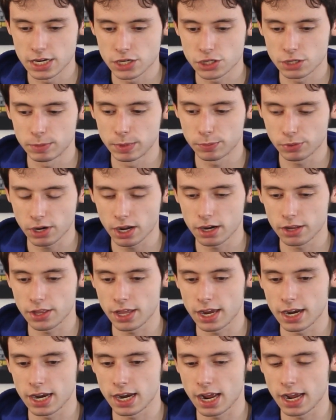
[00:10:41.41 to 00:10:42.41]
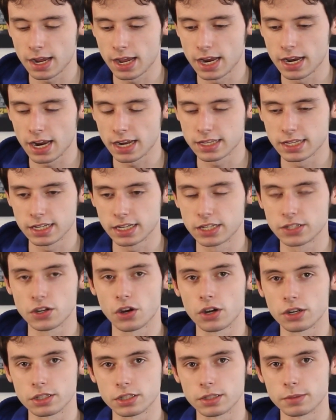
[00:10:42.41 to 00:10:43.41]
they should be proud of that, and I think
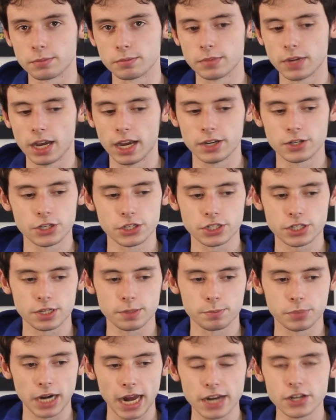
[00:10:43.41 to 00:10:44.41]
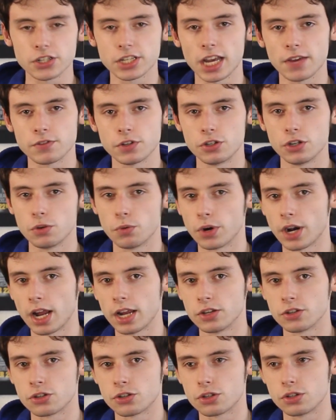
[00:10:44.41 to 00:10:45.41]
it's awesome. But I just have to do
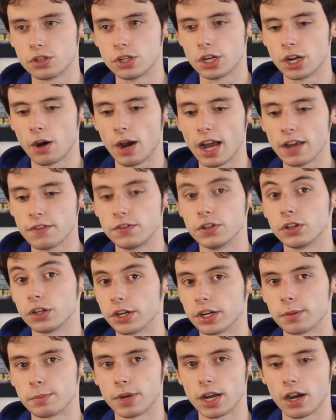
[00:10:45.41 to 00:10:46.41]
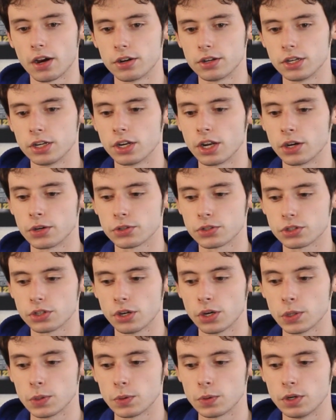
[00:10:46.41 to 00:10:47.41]
what is, you know, I feel good about, you know.
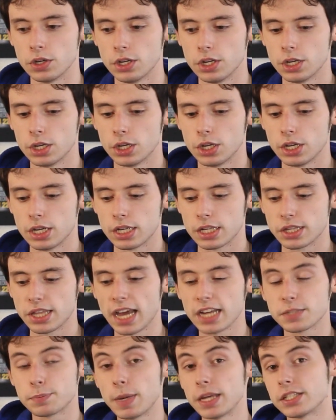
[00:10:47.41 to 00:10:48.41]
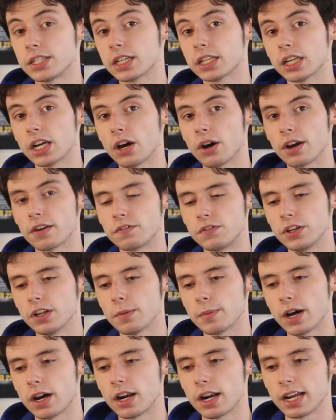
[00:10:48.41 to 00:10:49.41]
So that's basically how I
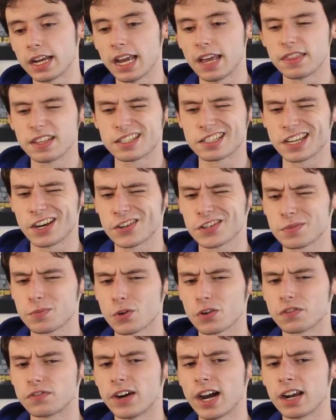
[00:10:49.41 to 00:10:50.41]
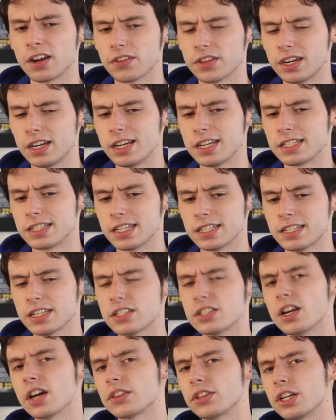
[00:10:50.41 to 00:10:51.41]
feel about it. Again, this sounds more final than it is.
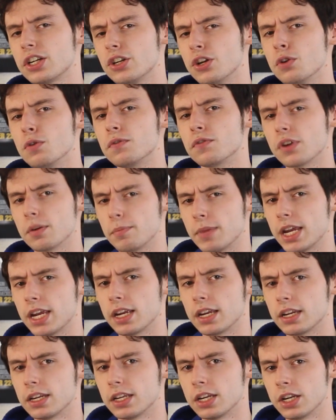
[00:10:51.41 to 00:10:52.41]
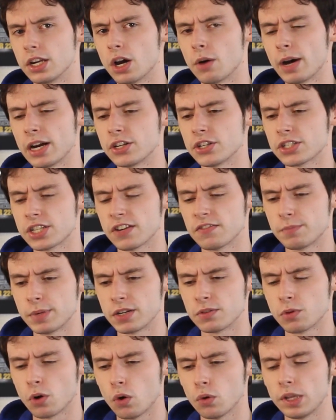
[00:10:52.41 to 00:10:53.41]
This is nothing new for me, you know. I just
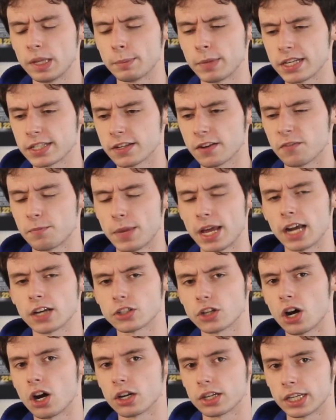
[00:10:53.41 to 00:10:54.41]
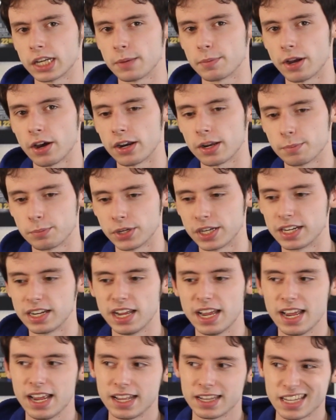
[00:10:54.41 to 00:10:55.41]
have been holding myself back talking about it,
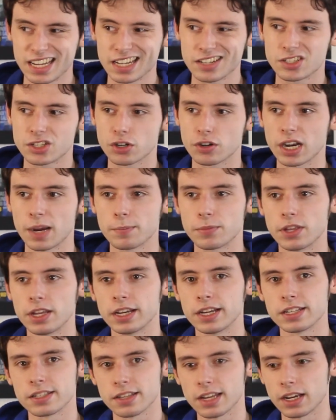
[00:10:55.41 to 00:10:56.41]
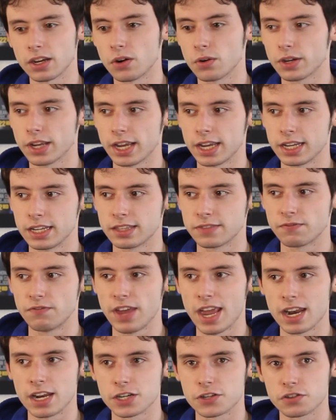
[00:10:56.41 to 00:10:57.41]
but The Instagram thing is like, okay, he
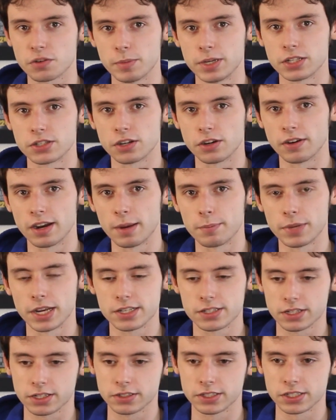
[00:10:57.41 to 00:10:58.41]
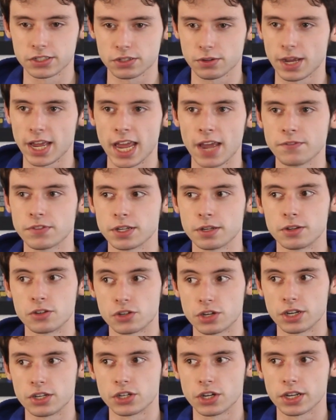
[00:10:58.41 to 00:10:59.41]
vanished from Instagram basically, so I have
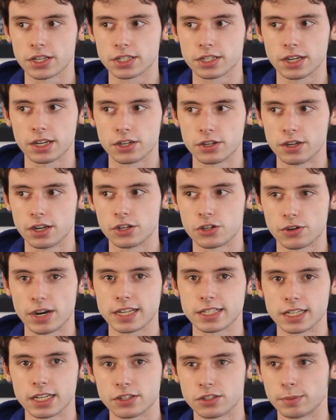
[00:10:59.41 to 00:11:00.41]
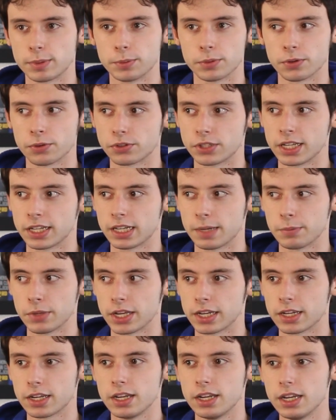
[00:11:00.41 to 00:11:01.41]
to address it so people don't think
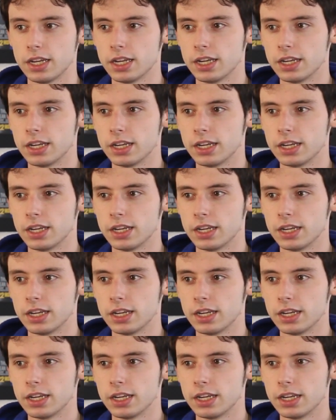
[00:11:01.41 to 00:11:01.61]
I'm like,